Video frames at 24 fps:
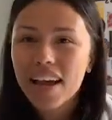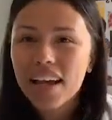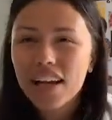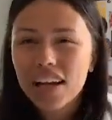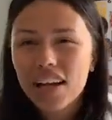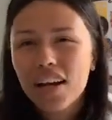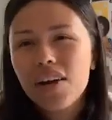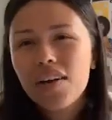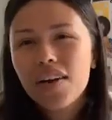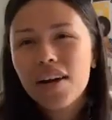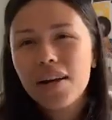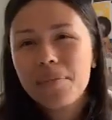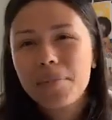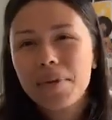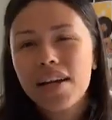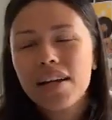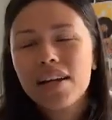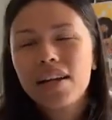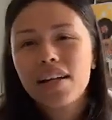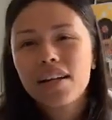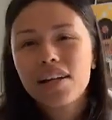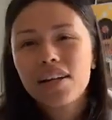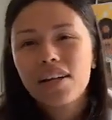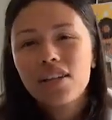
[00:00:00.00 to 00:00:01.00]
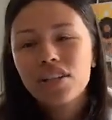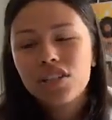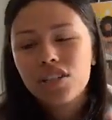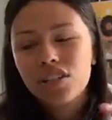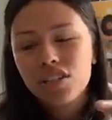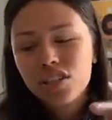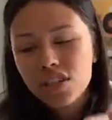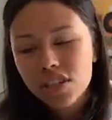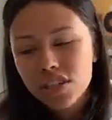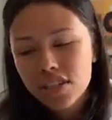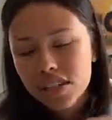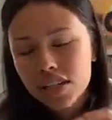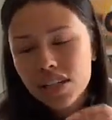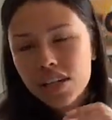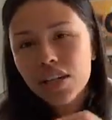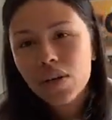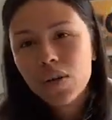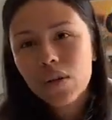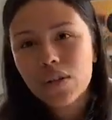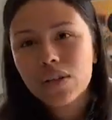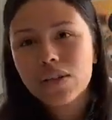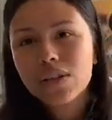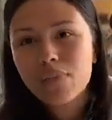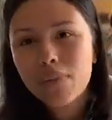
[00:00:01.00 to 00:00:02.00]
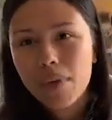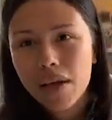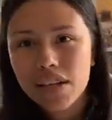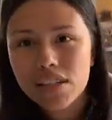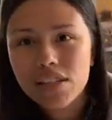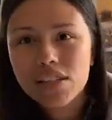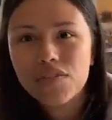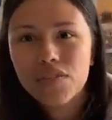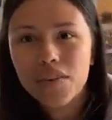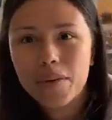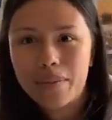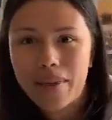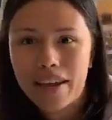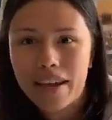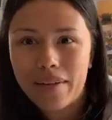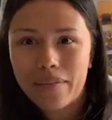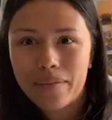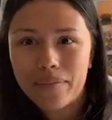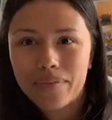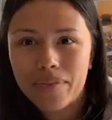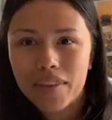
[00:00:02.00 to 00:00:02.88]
you know what I mean? She didn't hold space for me.